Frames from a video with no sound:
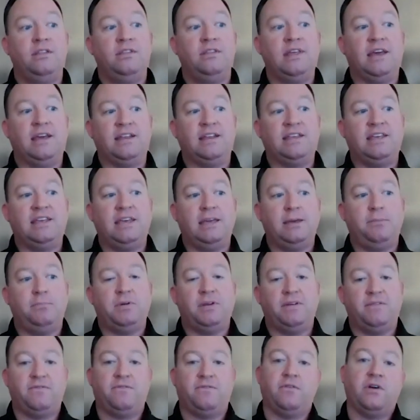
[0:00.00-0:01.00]
that keep
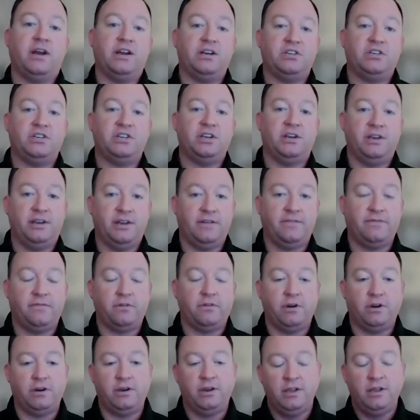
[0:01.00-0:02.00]
it fresh and
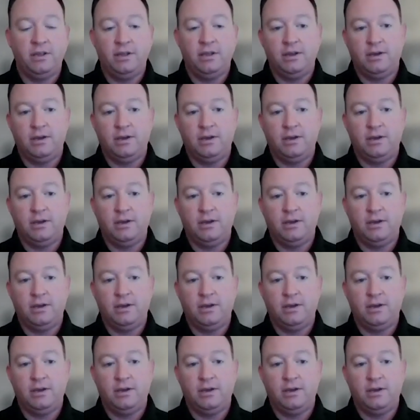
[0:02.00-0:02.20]
different.